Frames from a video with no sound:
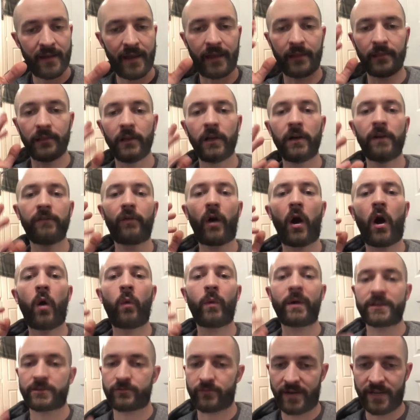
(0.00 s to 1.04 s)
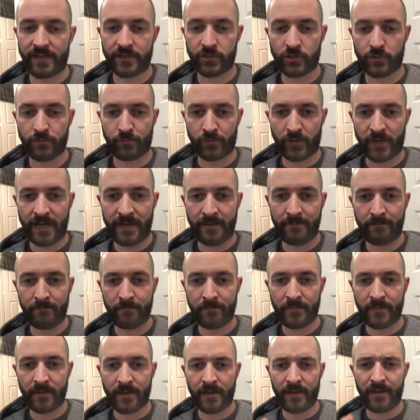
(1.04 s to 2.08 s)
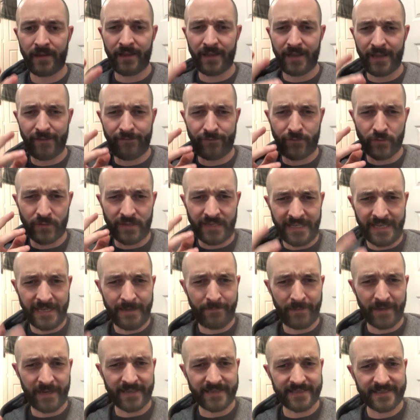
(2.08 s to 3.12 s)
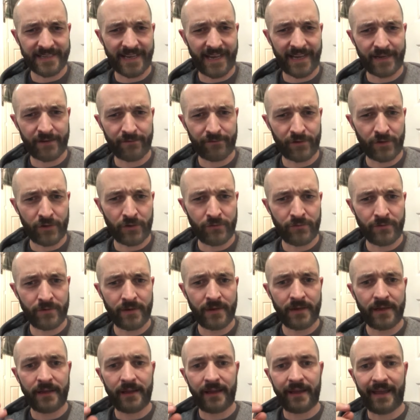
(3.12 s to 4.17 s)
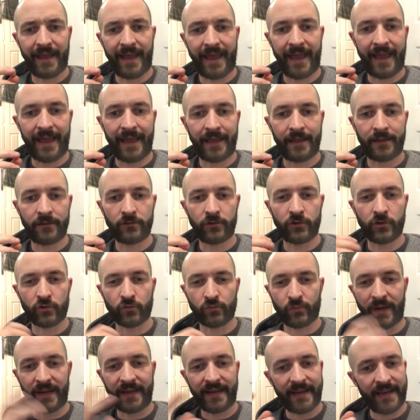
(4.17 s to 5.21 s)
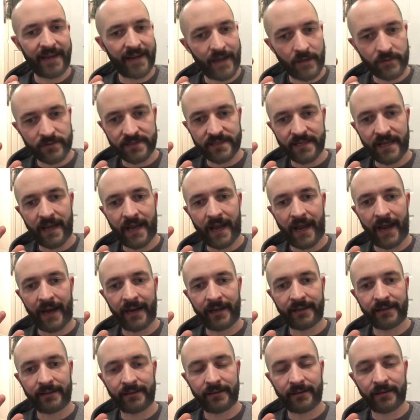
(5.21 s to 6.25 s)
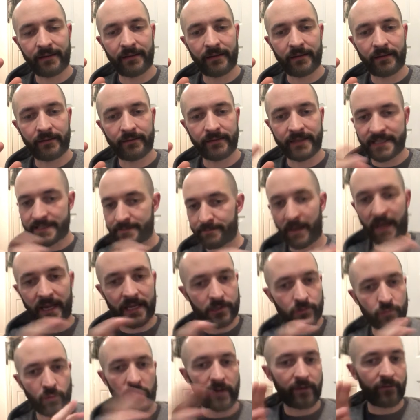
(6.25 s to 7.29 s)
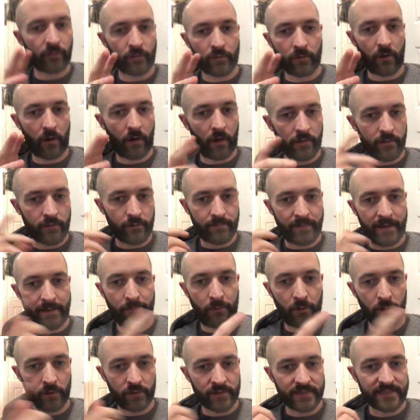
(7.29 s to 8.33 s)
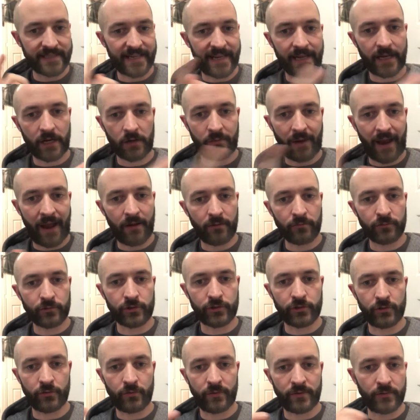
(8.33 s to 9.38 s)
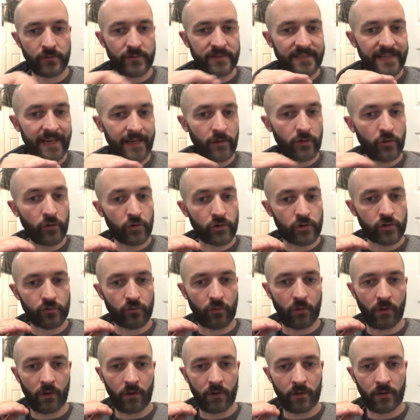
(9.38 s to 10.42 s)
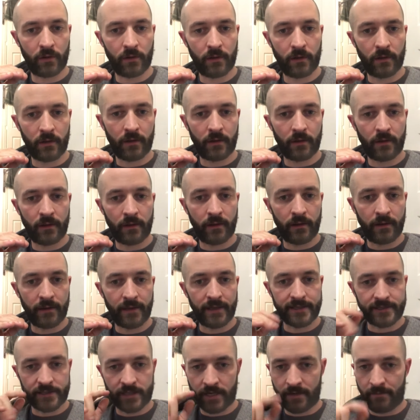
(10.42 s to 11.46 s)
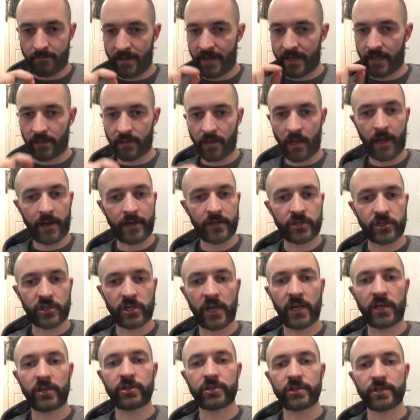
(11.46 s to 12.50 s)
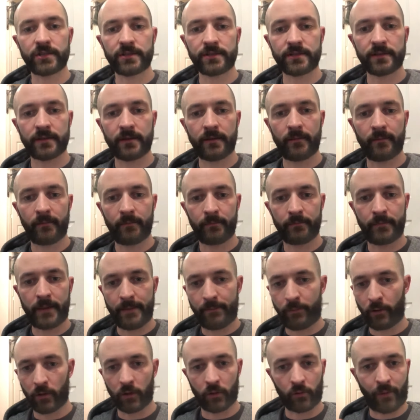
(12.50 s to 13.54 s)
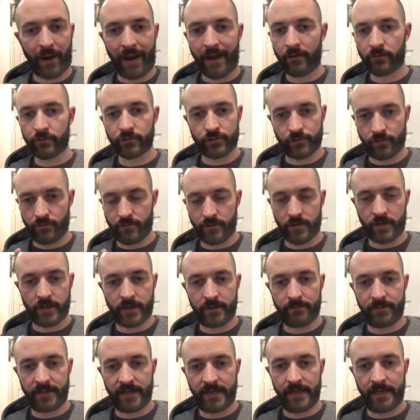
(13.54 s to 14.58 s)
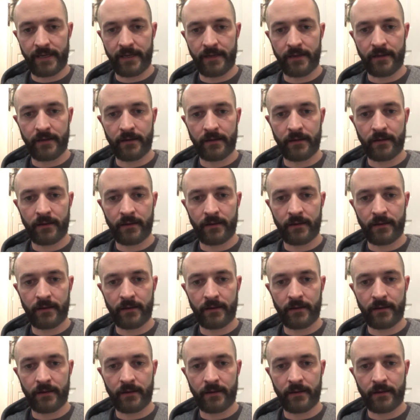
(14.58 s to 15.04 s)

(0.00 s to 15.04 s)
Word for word: and love always reigns supreme. If you keep it inside of you and you radiate outside, despise whatever other people are saying around you, and you stay neutral, is going to make a lot of changes. People around you, they're going to be,